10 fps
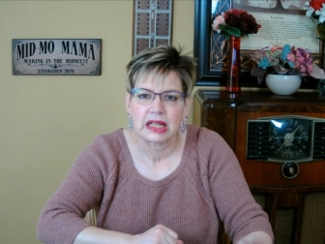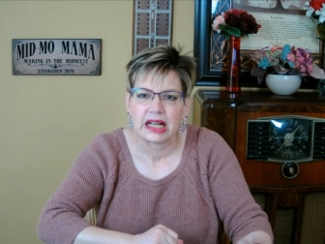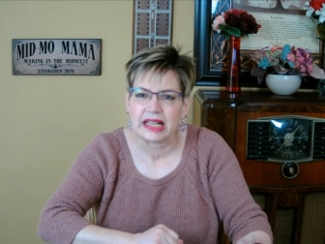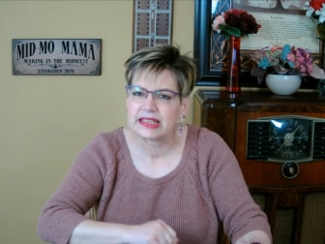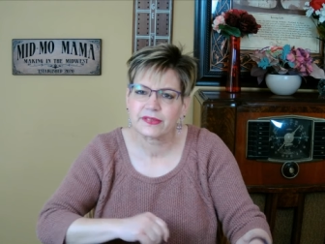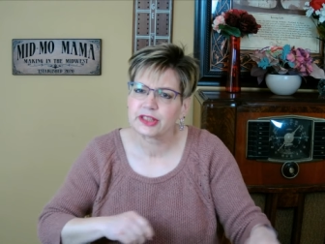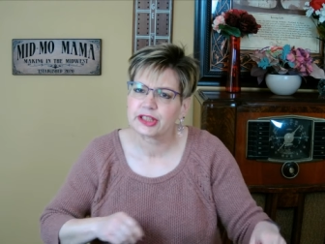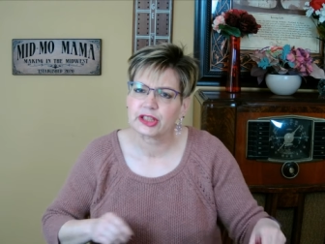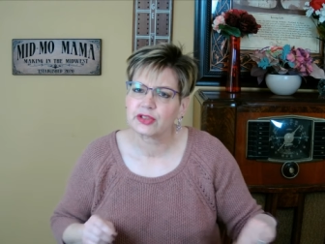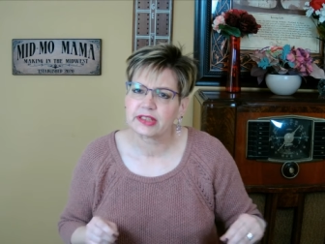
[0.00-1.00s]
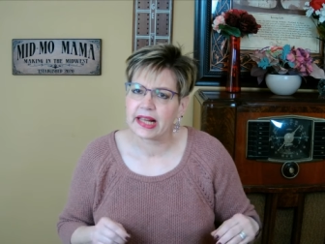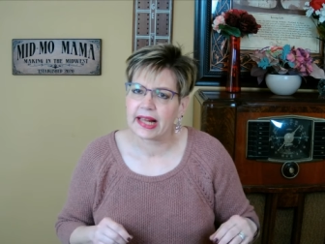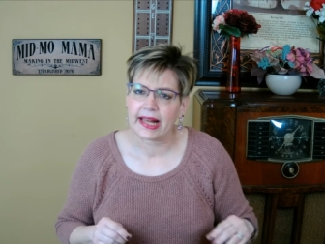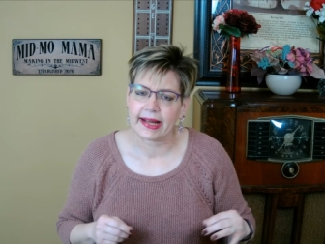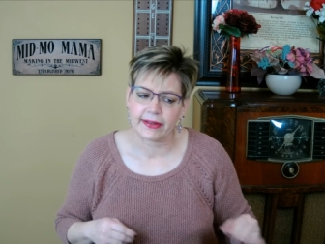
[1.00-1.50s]
I never used to
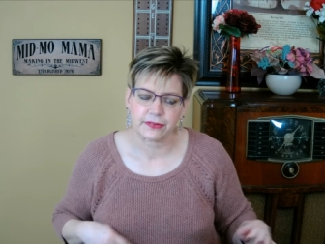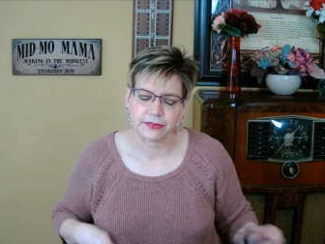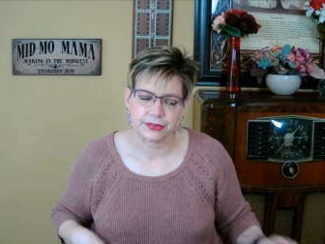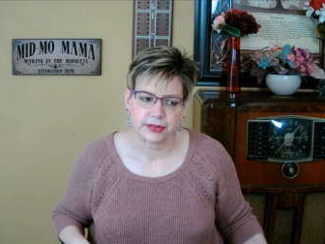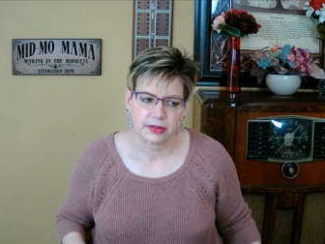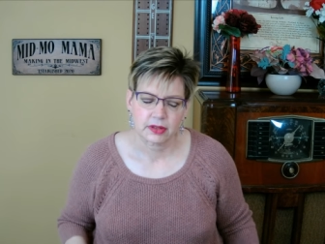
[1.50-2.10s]
have.